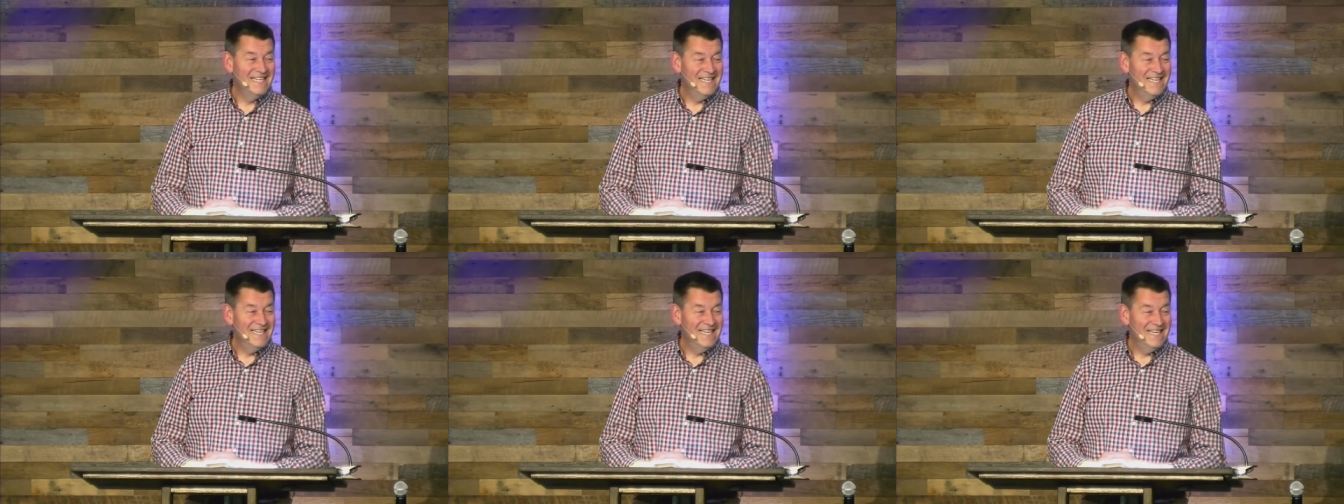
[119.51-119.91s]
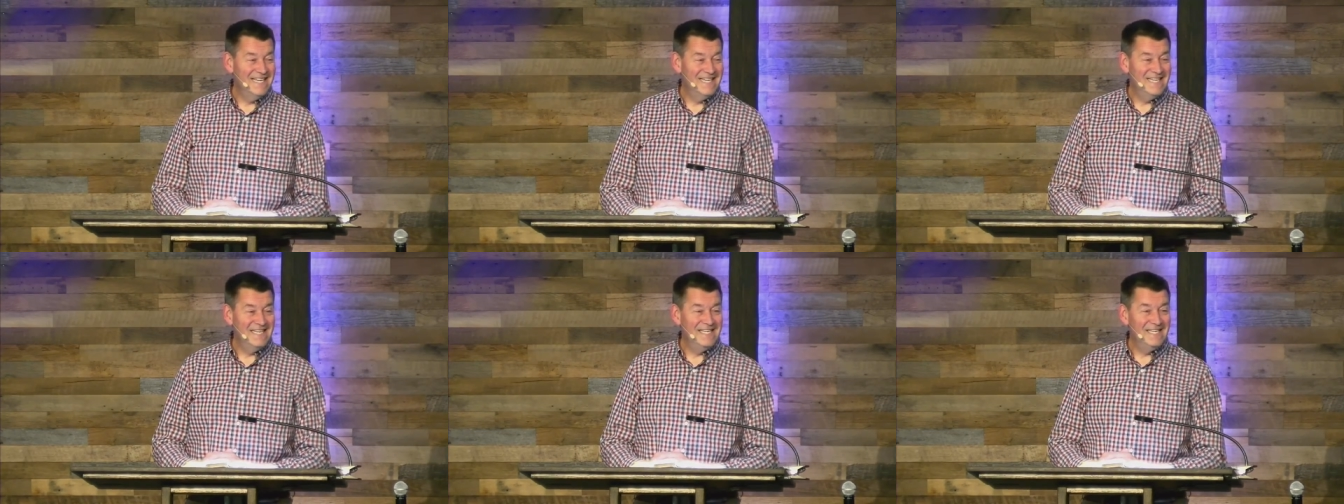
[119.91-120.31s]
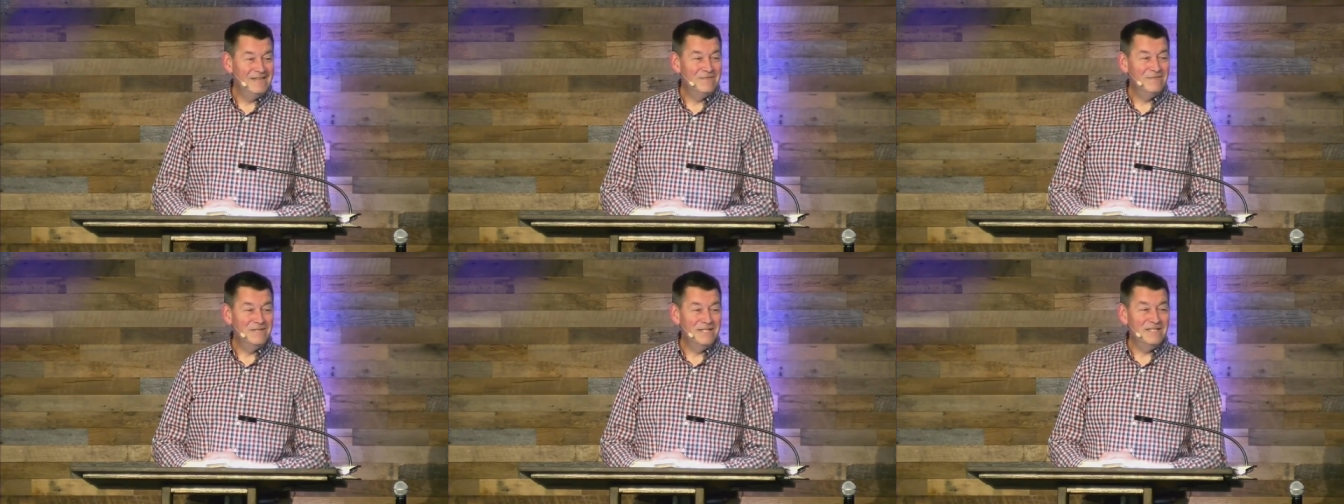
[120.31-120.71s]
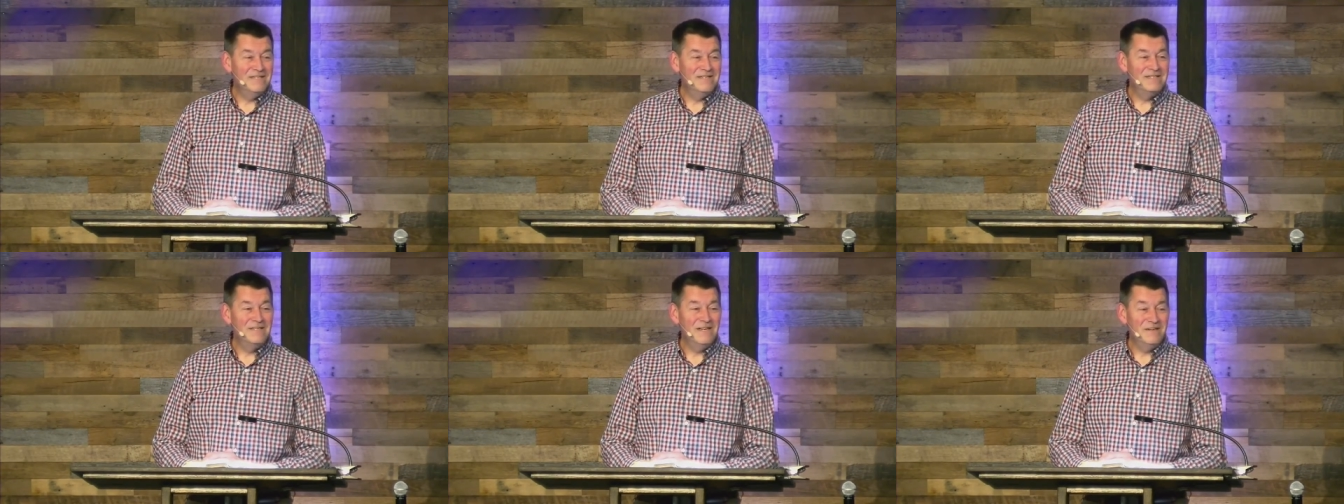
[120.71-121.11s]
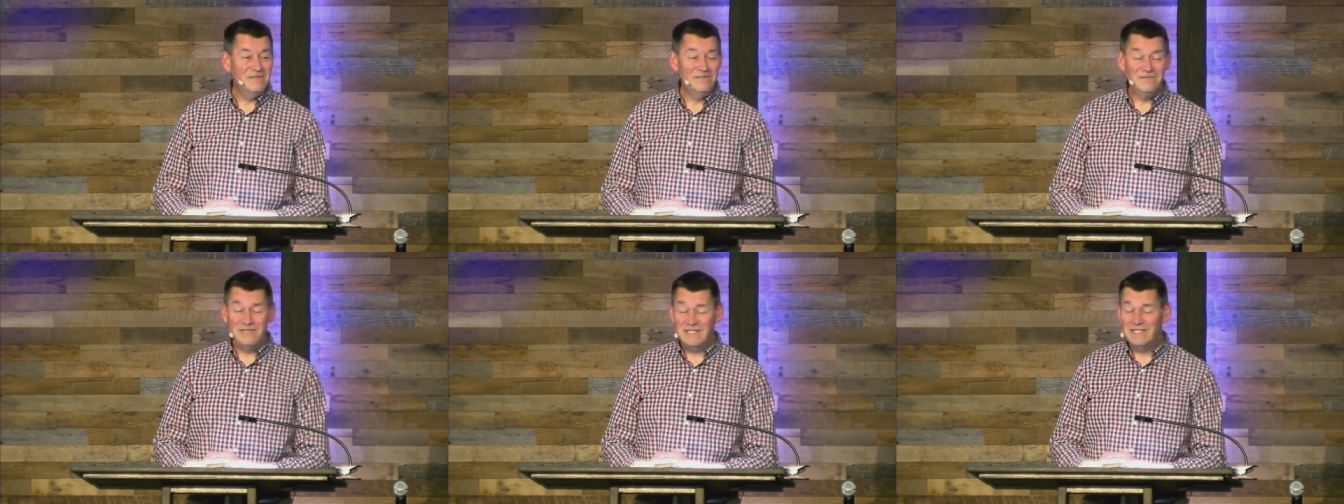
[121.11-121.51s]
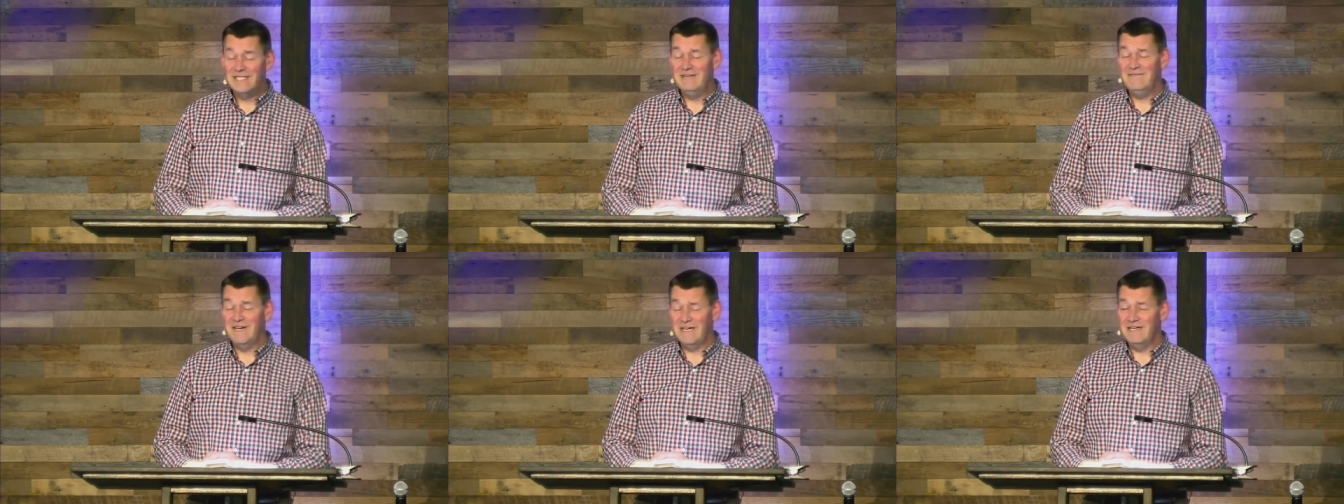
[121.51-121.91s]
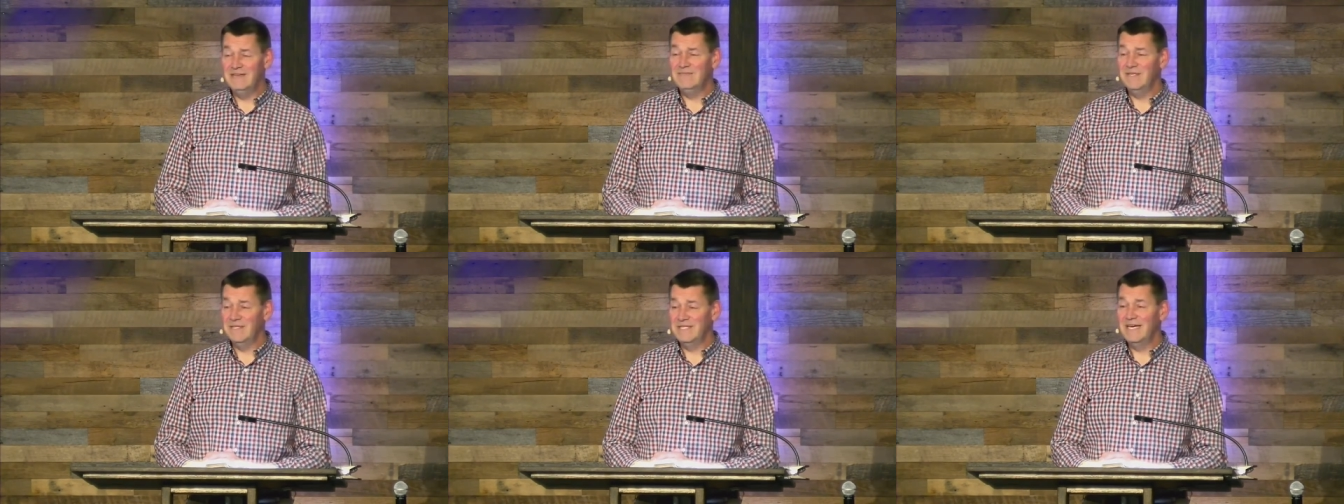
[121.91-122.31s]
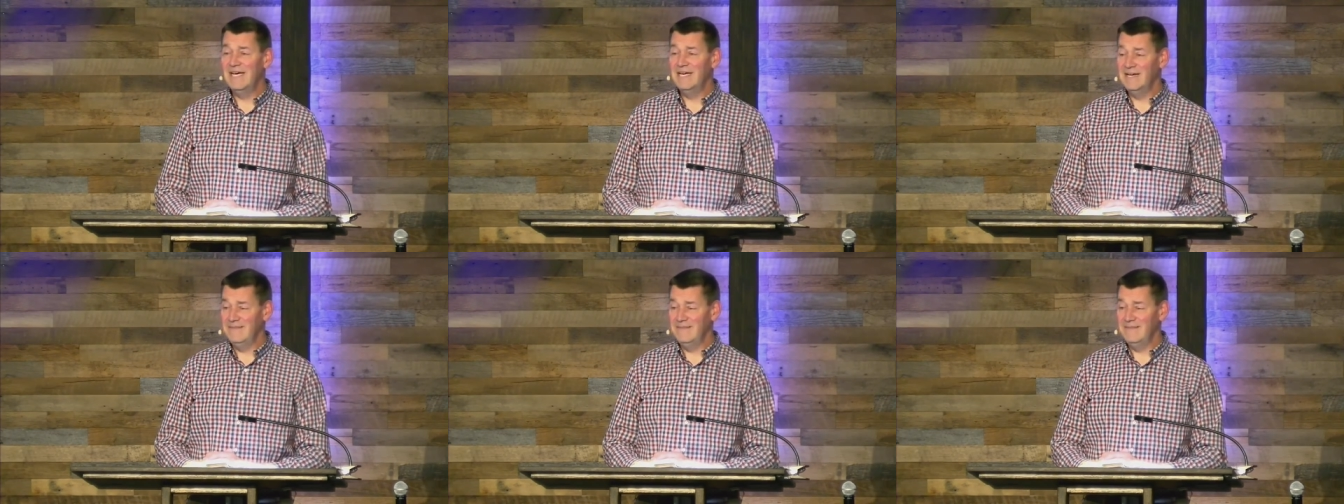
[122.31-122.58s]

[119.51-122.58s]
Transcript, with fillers: And it was a really valuable time